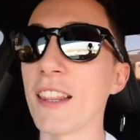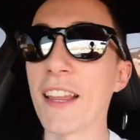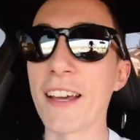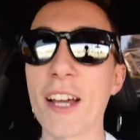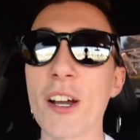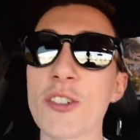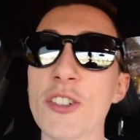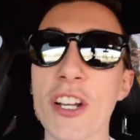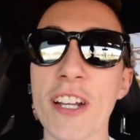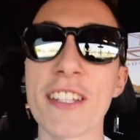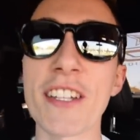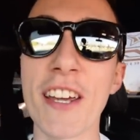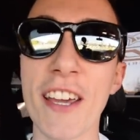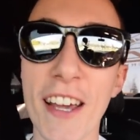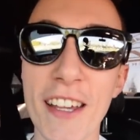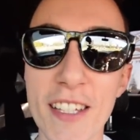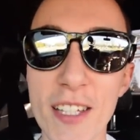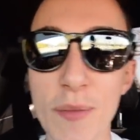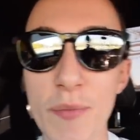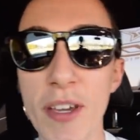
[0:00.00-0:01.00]
Like I was trying to tell you
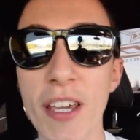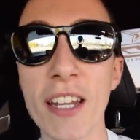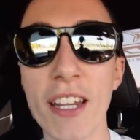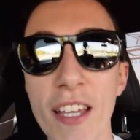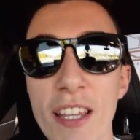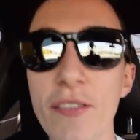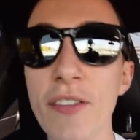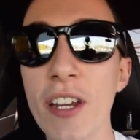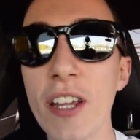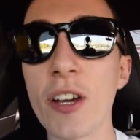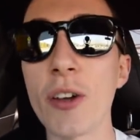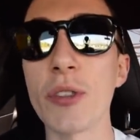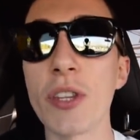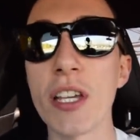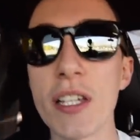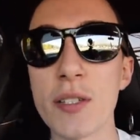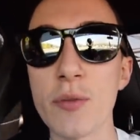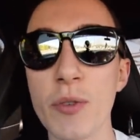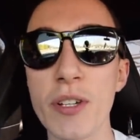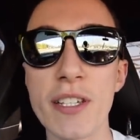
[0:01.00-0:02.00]
guys at the beginning of the video,
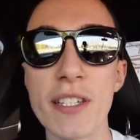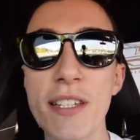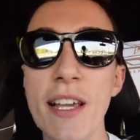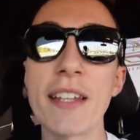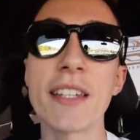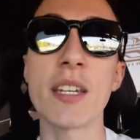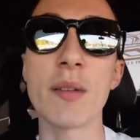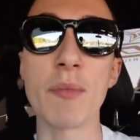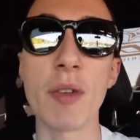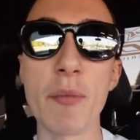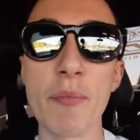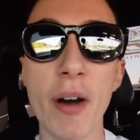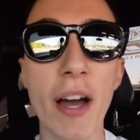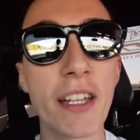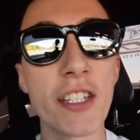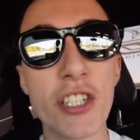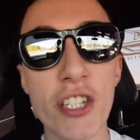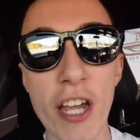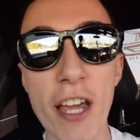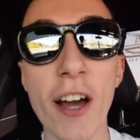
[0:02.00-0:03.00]
this was sent to me by
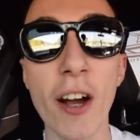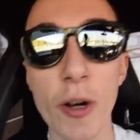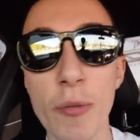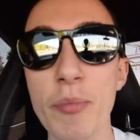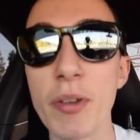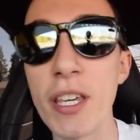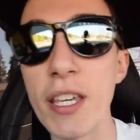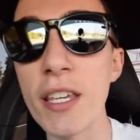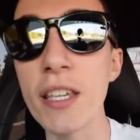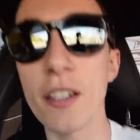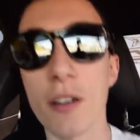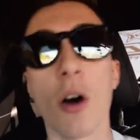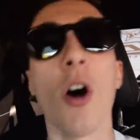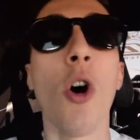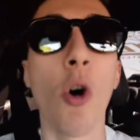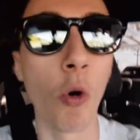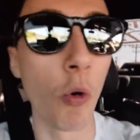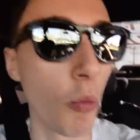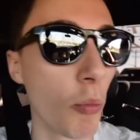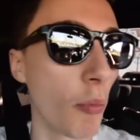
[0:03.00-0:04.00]
JRP.
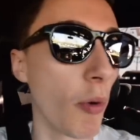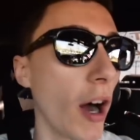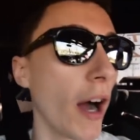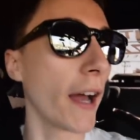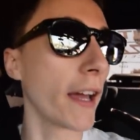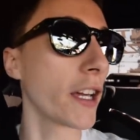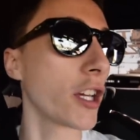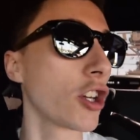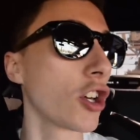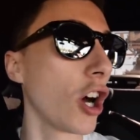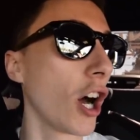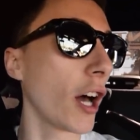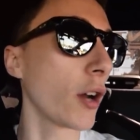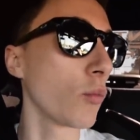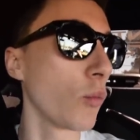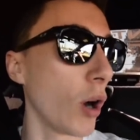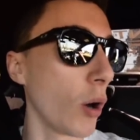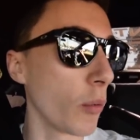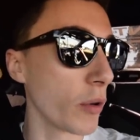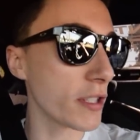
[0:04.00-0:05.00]
Oh my
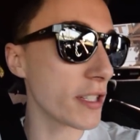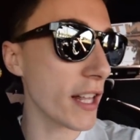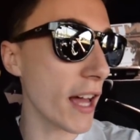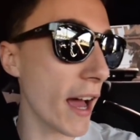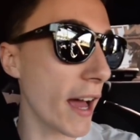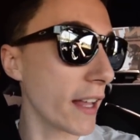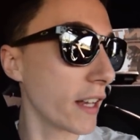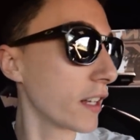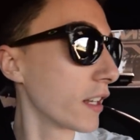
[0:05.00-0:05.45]
God, what was that?